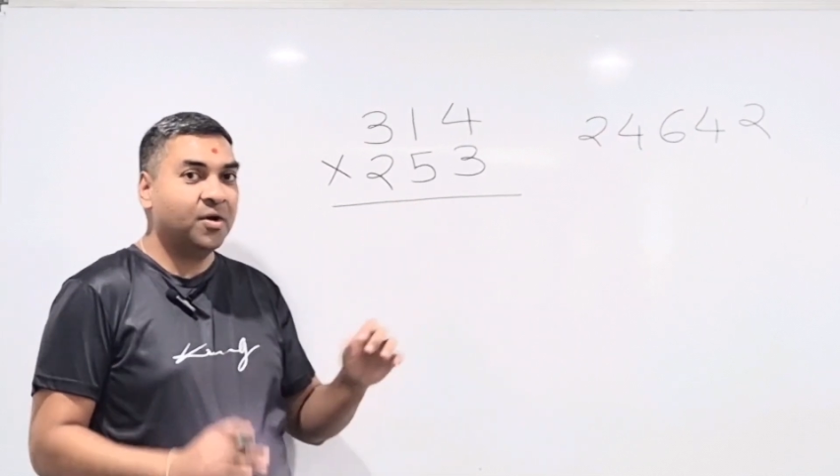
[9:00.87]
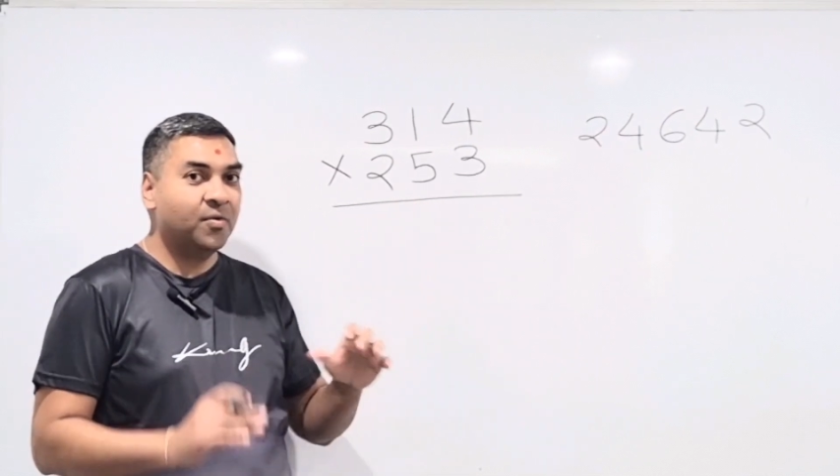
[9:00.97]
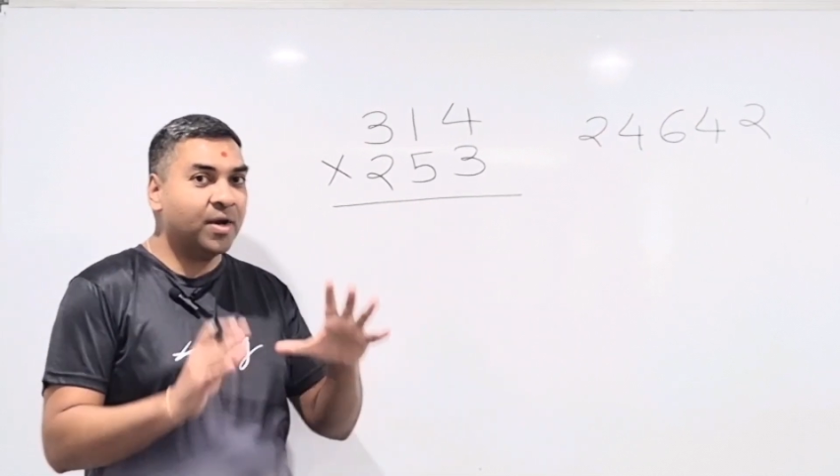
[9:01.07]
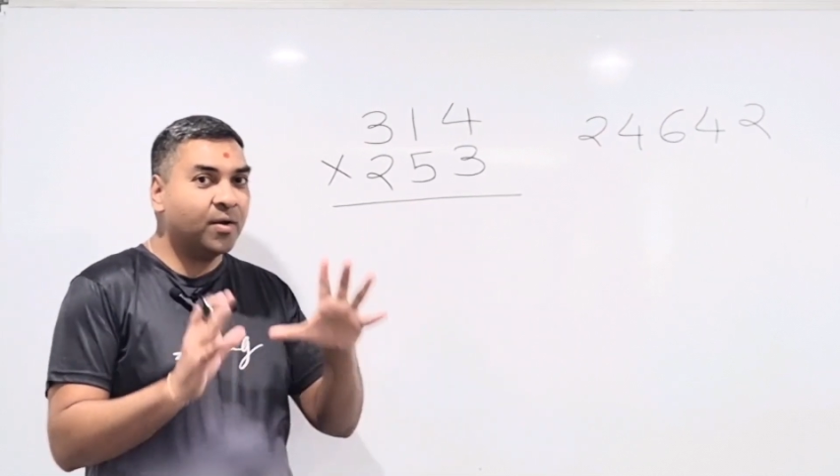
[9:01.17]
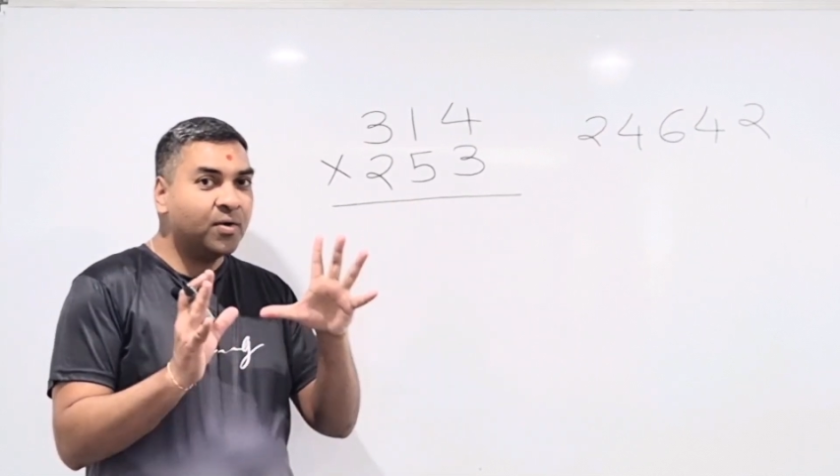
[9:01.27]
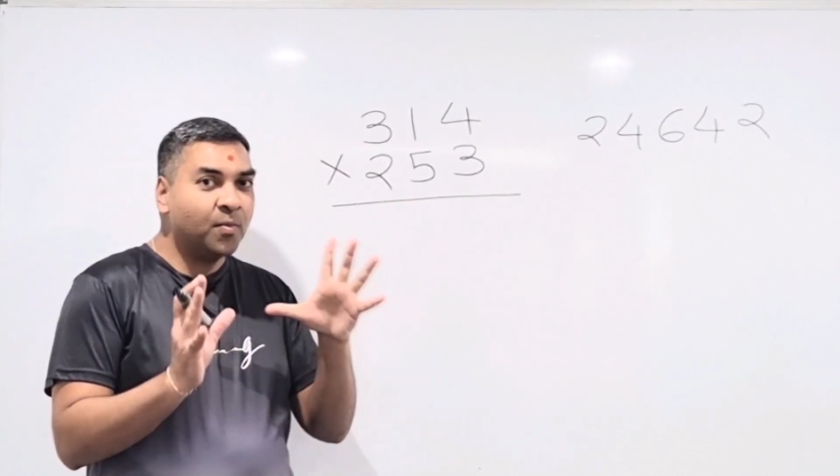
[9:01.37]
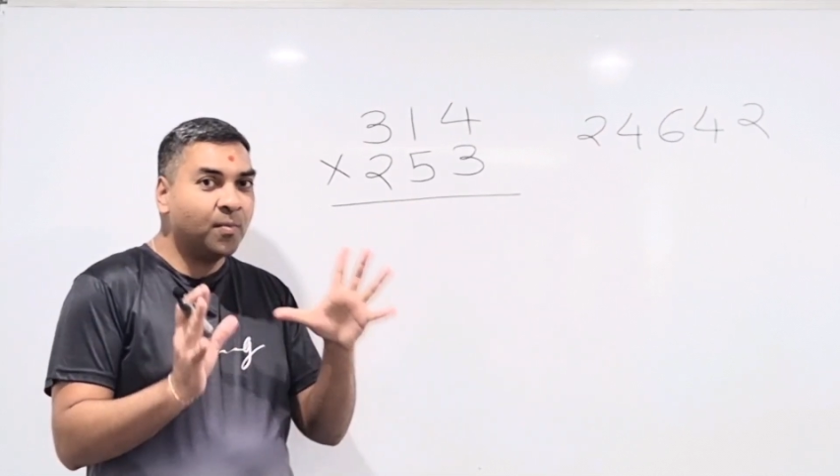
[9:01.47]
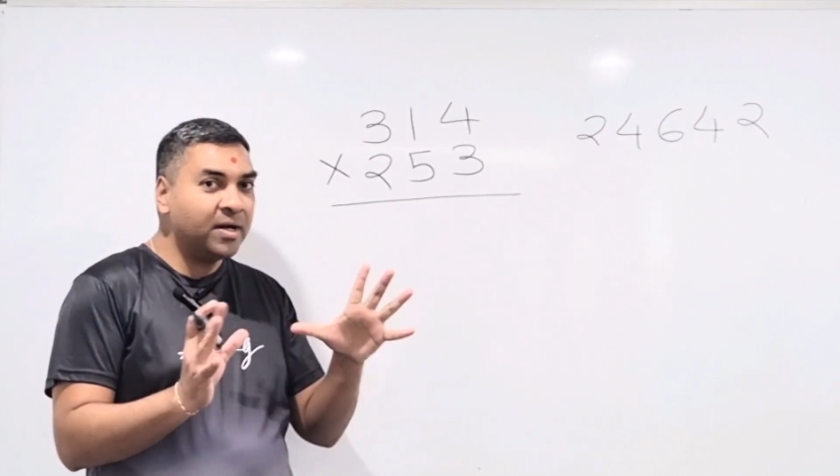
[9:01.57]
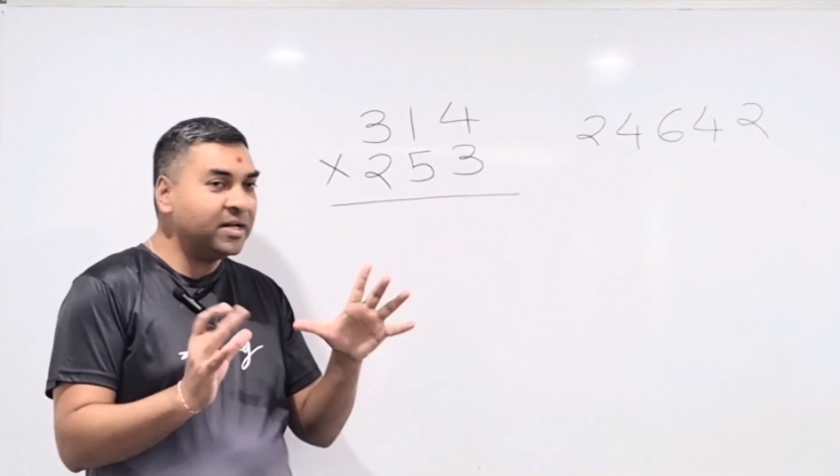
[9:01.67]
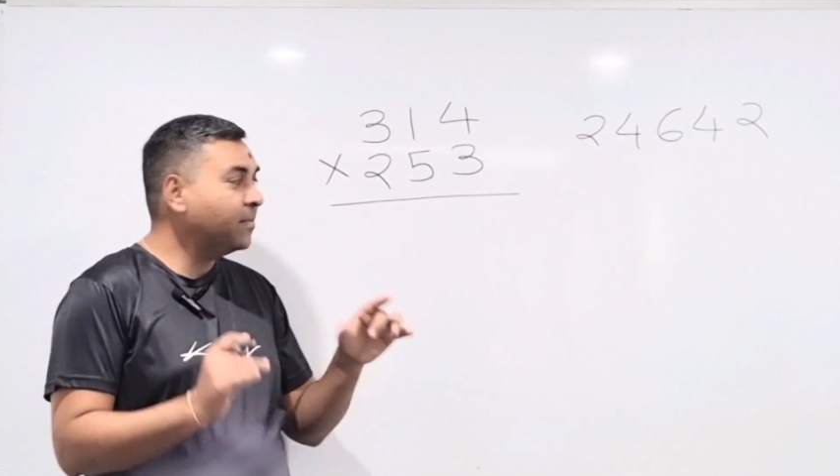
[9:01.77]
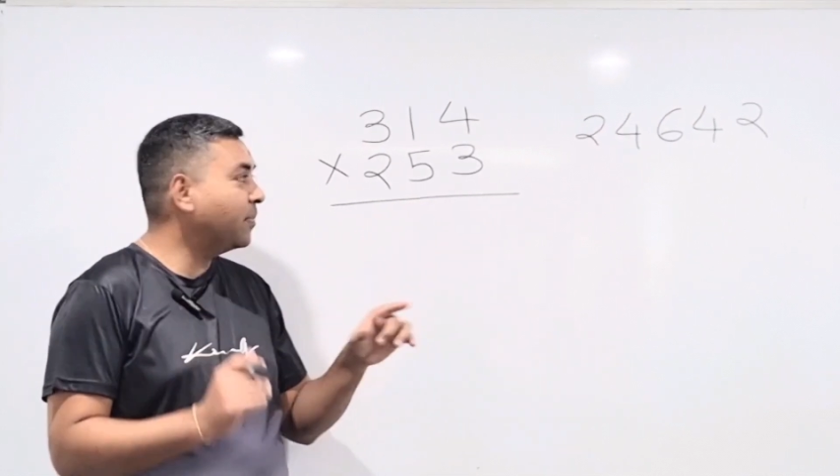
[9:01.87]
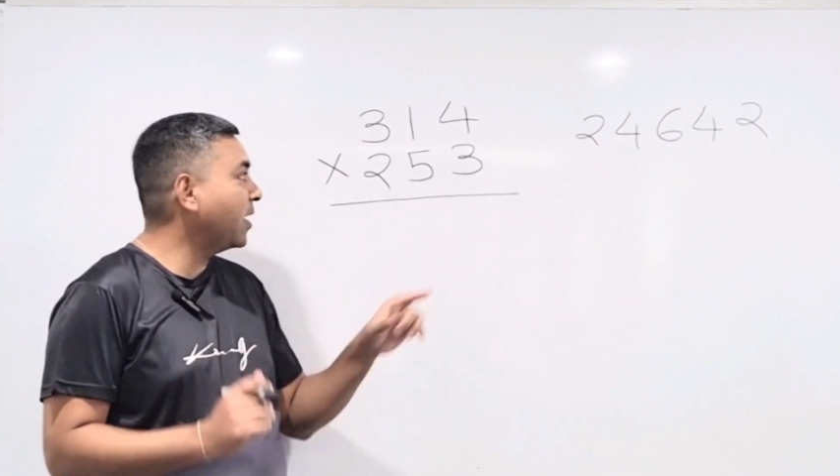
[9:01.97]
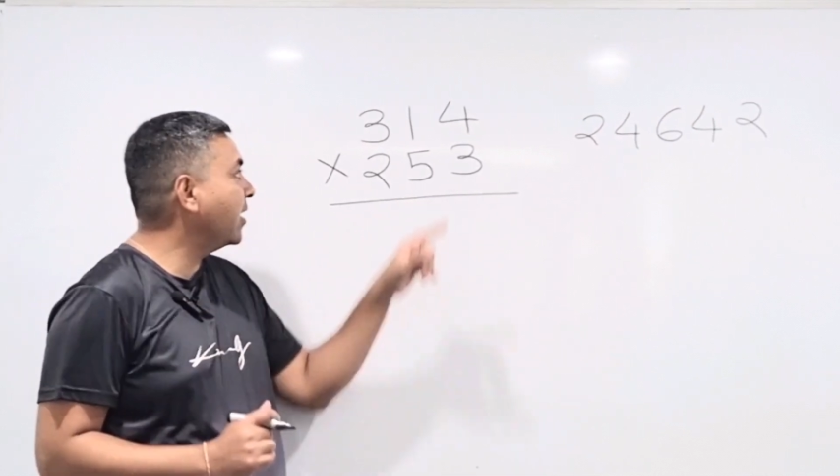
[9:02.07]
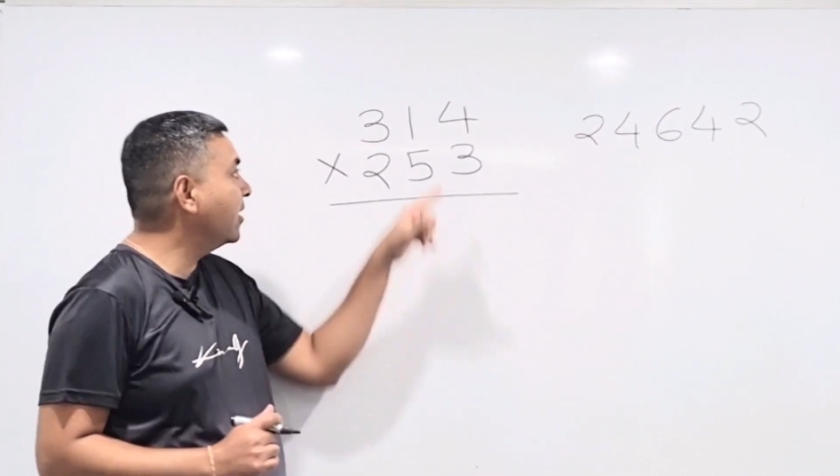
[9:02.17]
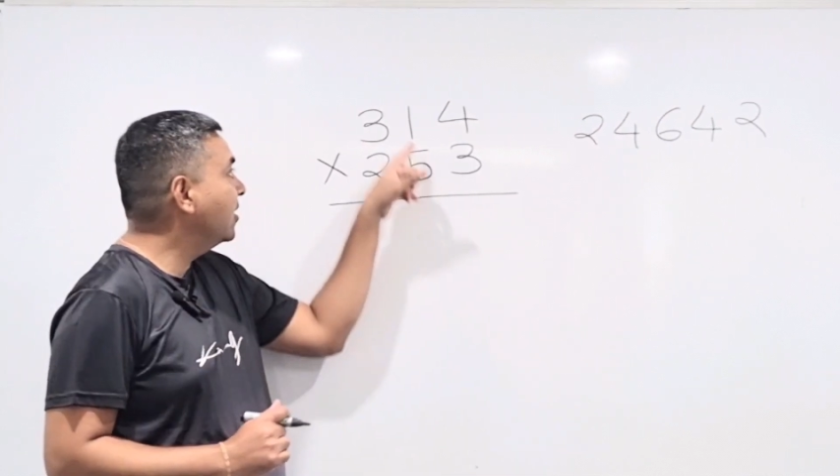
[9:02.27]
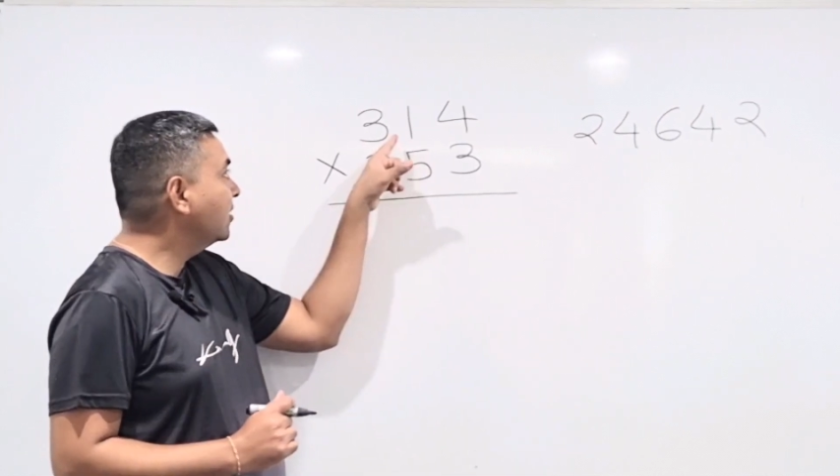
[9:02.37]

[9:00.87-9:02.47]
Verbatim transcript: we are going to multiply